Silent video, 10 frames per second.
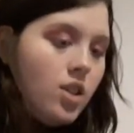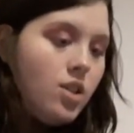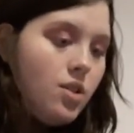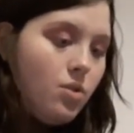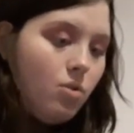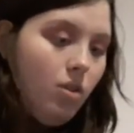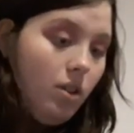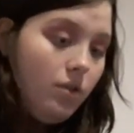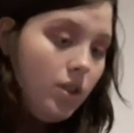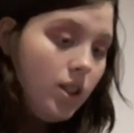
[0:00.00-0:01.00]
sort
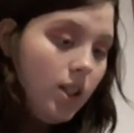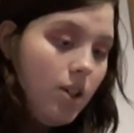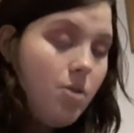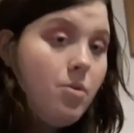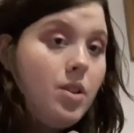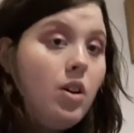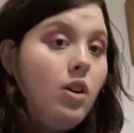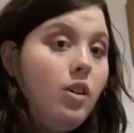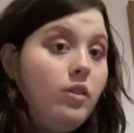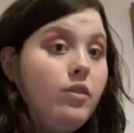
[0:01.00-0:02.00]
of close
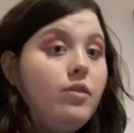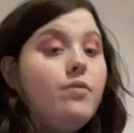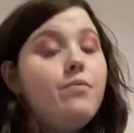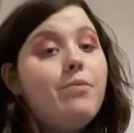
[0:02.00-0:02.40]
off